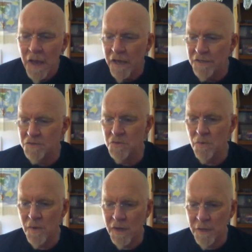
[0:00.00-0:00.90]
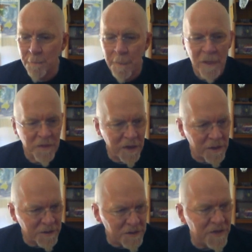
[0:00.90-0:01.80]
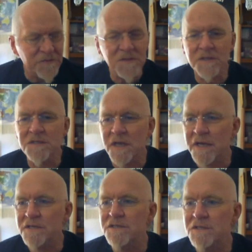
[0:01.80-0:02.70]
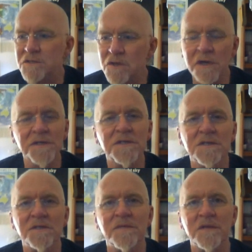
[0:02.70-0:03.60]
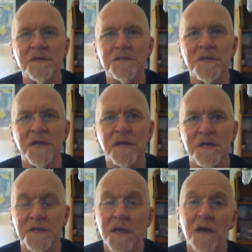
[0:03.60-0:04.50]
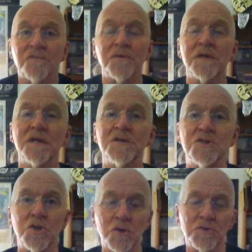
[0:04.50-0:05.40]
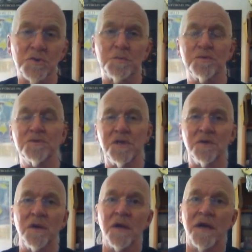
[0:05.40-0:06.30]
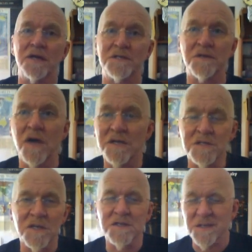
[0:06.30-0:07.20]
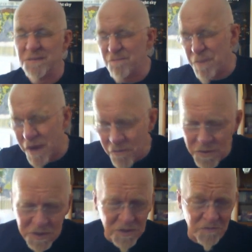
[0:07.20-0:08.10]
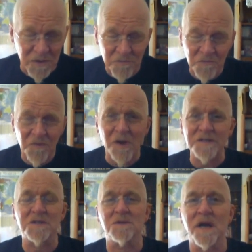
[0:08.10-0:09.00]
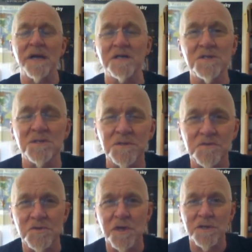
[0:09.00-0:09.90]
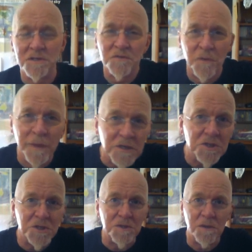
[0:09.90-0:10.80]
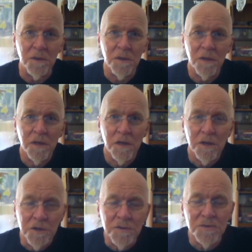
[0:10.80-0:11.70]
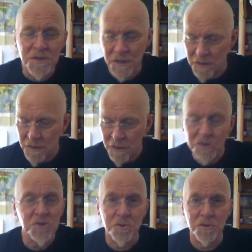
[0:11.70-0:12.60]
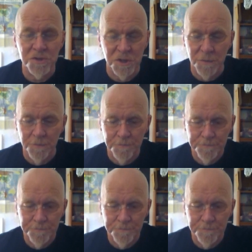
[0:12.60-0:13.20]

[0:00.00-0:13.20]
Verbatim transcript: into a way that in the 70s, 80s, 90s, and the last decade have really ensconced Pluto as, a, as, a, as an imperative and vital agent of transformation using astrology.